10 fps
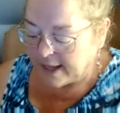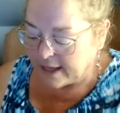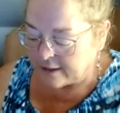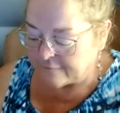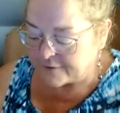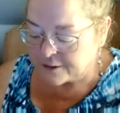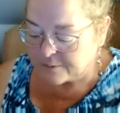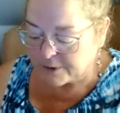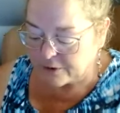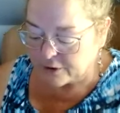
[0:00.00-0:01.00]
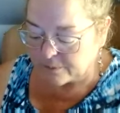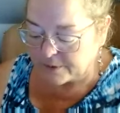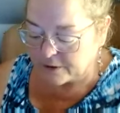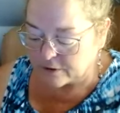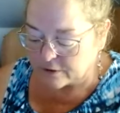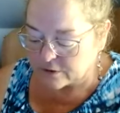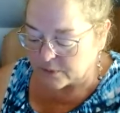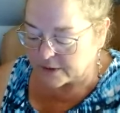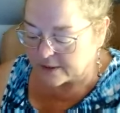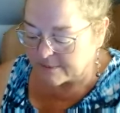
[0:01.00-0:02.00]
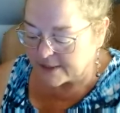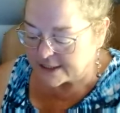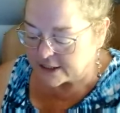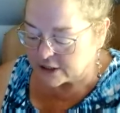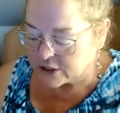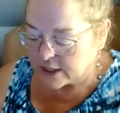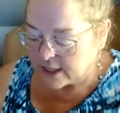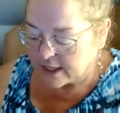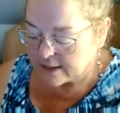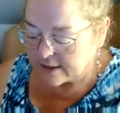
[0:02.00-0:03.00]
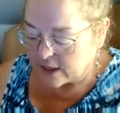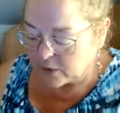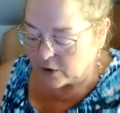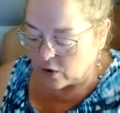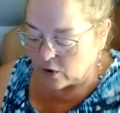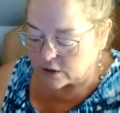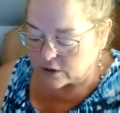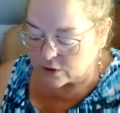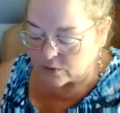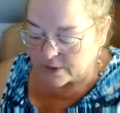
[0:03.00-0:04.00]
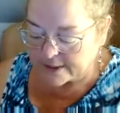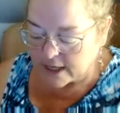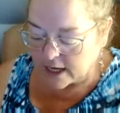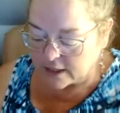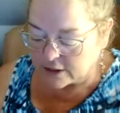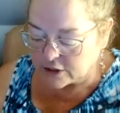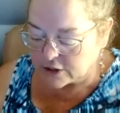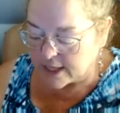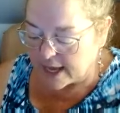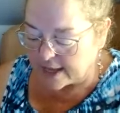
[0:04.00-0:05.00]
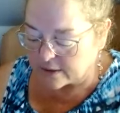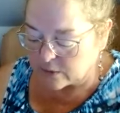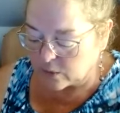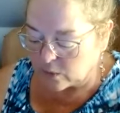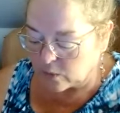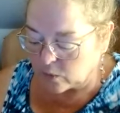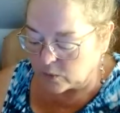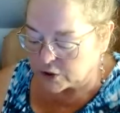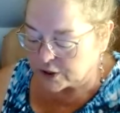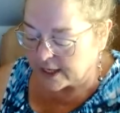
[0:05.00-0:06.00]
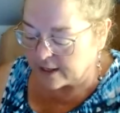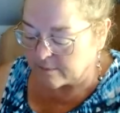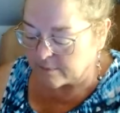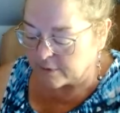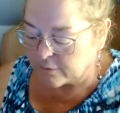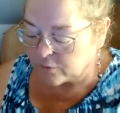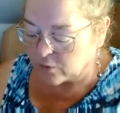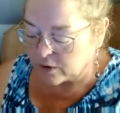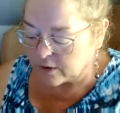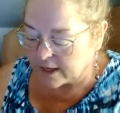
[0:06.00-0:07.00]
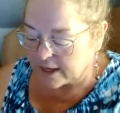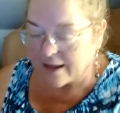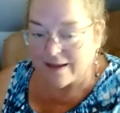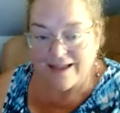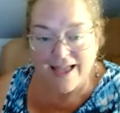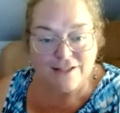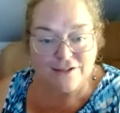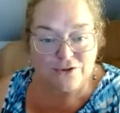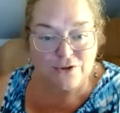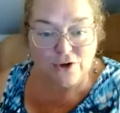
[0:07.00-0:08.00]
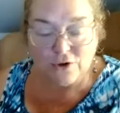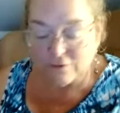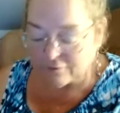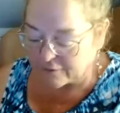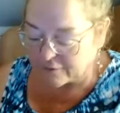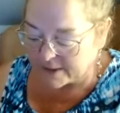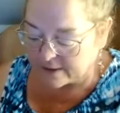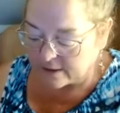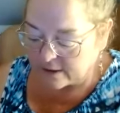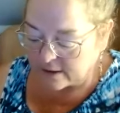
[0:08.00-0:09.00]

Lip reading: Elephant spirit appears with the message that we are to acknowledge that which came before and to learn from it.